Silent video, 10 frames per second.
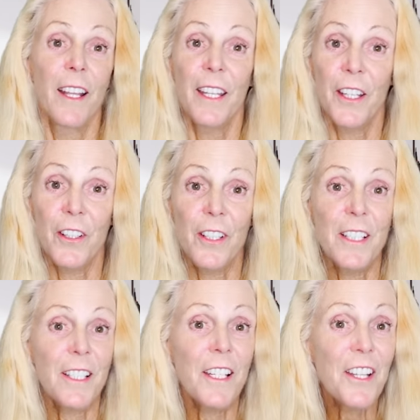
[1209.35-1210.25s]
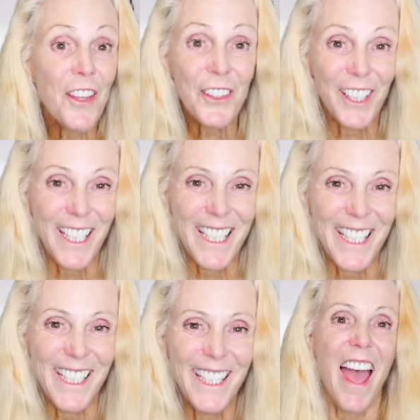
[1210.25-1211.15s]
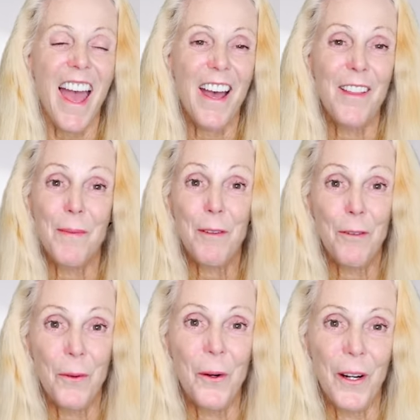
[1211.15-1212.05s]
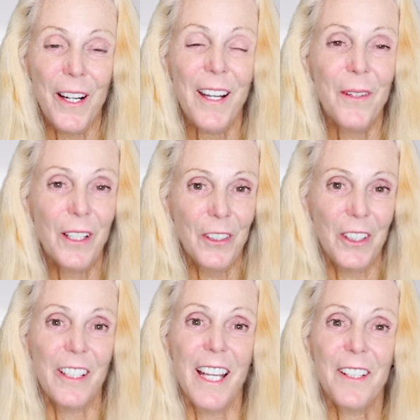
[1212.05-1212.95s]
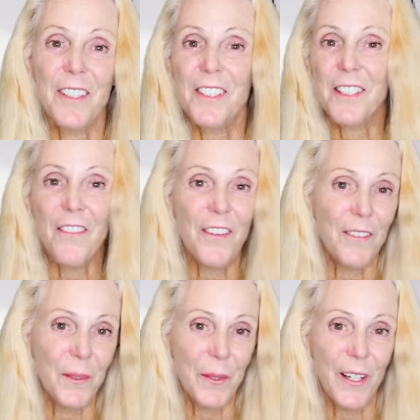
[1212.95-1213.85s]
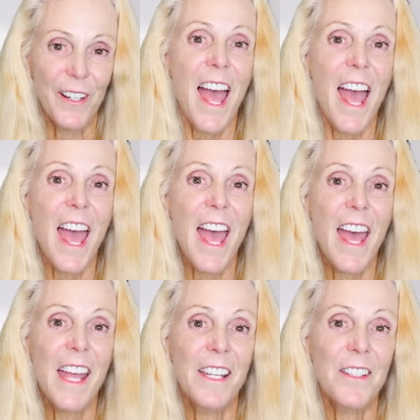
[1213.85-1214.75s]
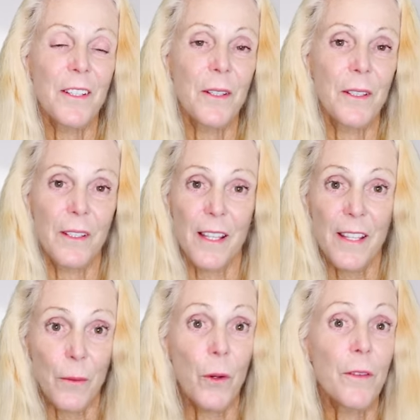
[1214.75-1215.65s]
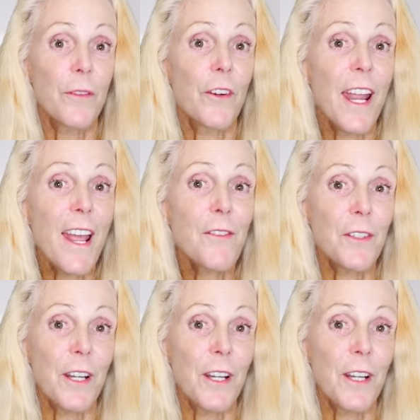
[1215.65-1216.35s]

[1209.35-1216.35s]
Here is another kitchen before, what it looked like, stuff everywhere, and then one for after.